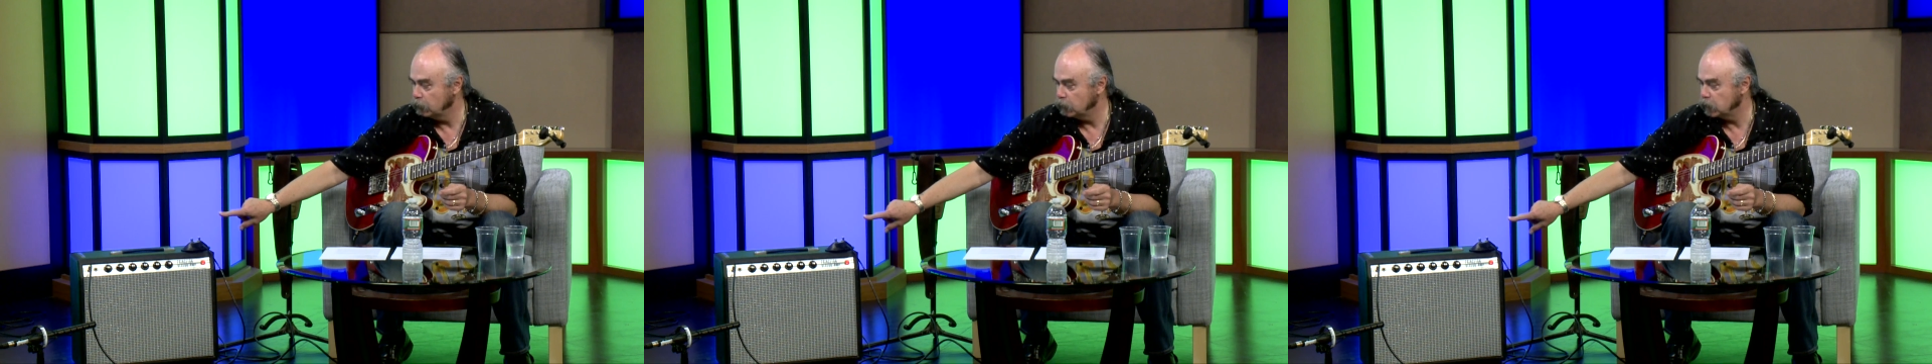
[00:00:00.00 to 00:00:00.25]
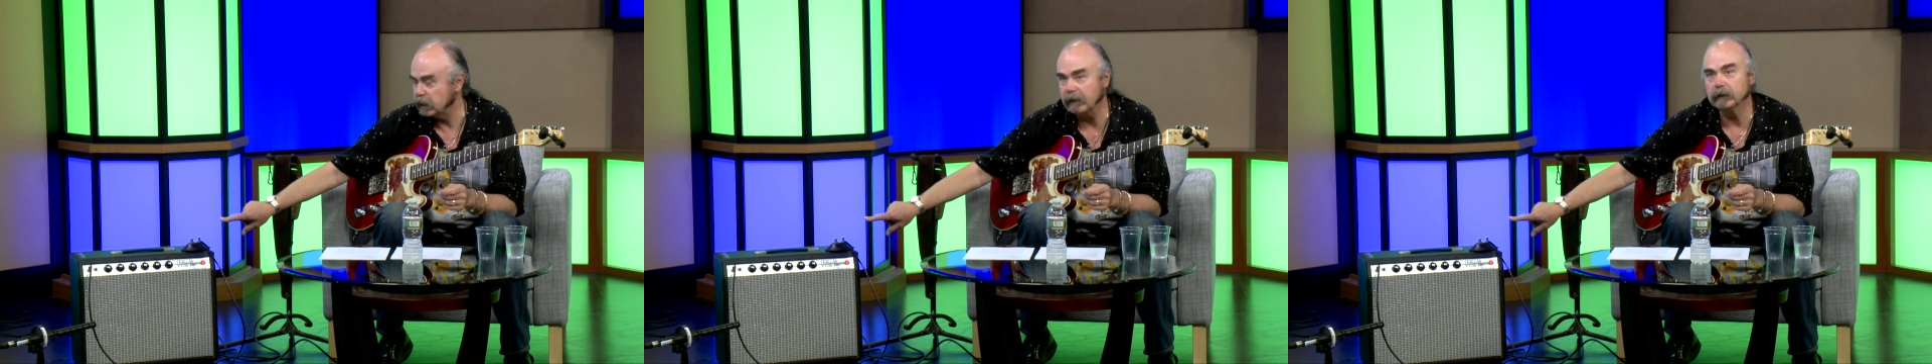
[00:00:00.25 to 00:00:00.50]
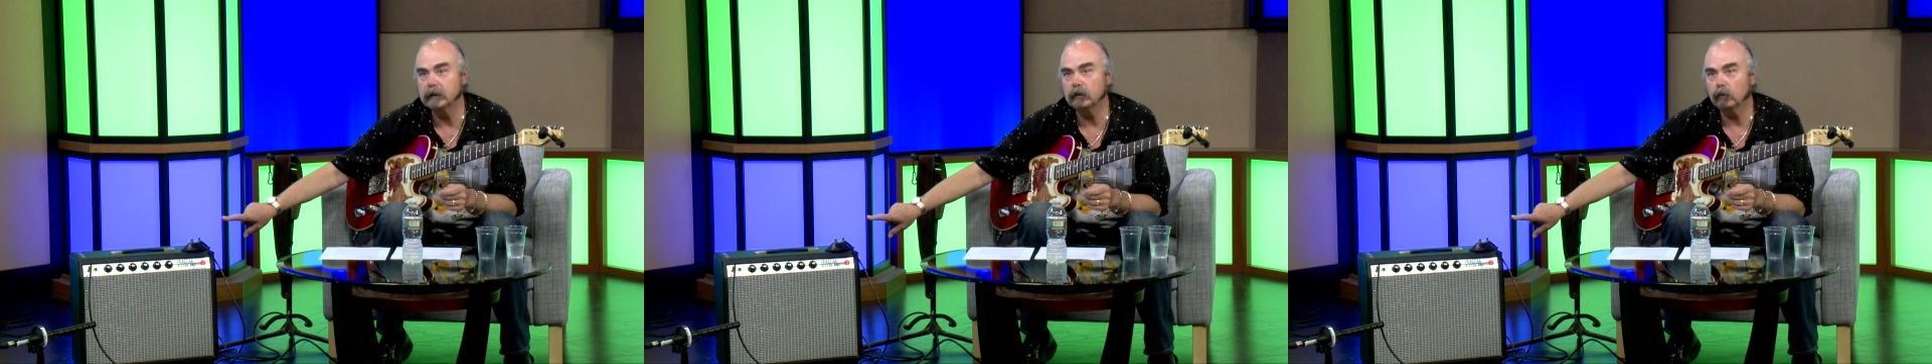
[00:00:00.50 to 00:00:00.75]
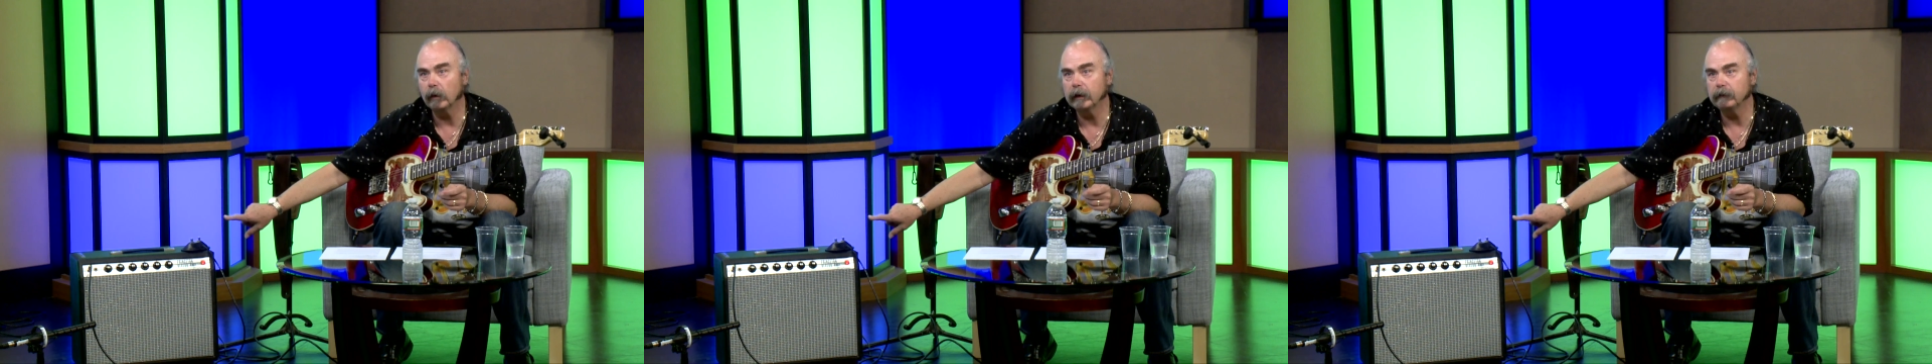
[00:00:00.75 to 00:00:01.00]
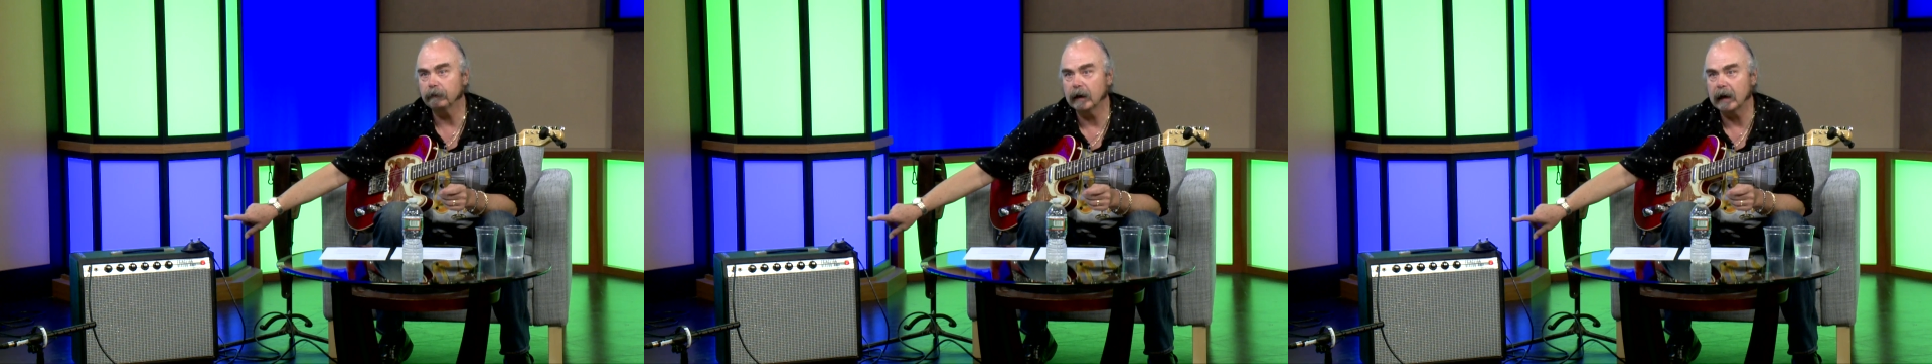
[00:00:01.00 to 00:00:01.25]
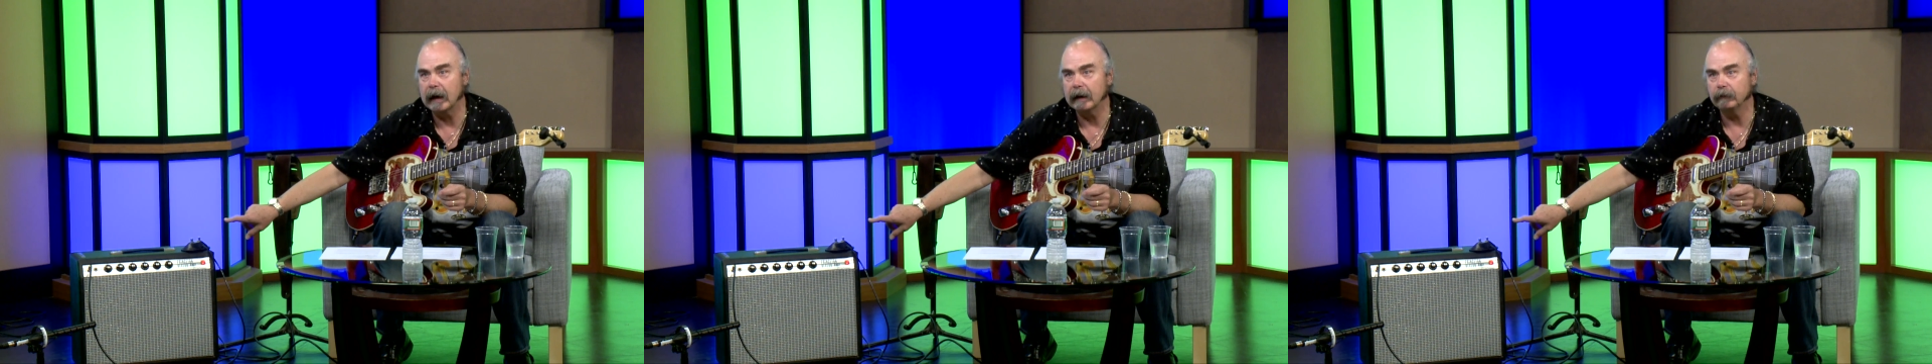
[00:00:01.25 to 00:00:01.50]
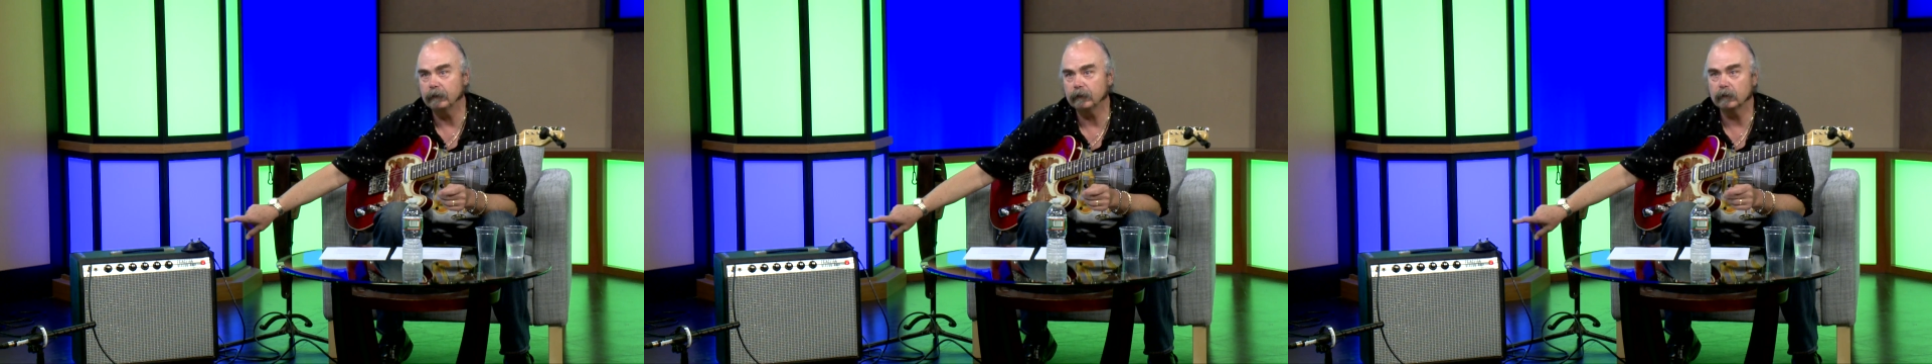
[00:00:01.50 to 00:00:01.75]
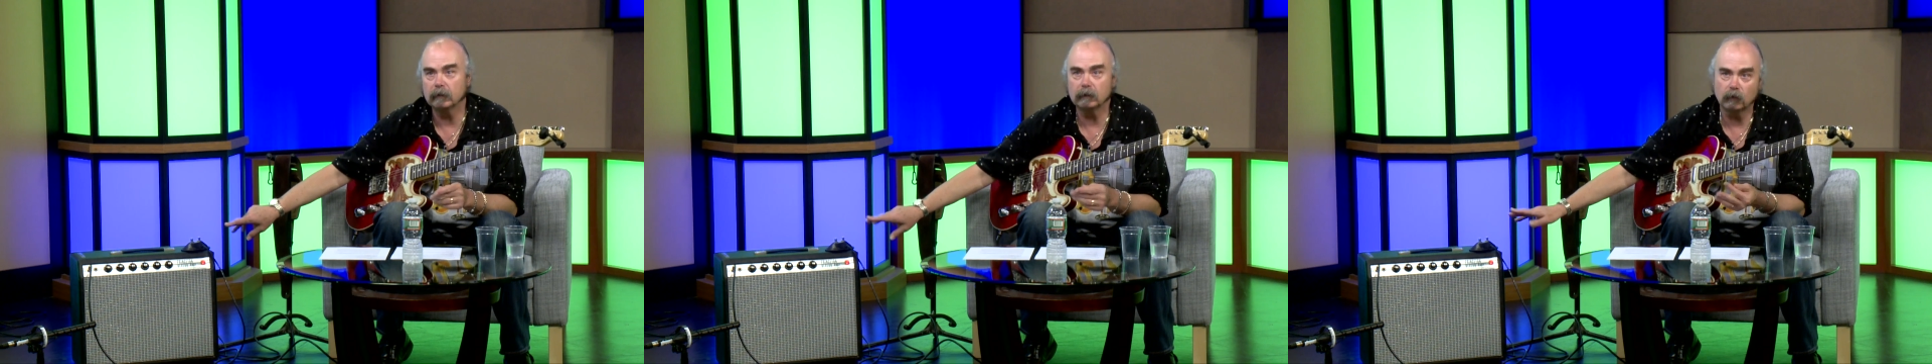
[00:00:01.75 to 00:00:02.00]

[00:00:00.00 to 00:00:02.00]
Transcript: 7025s,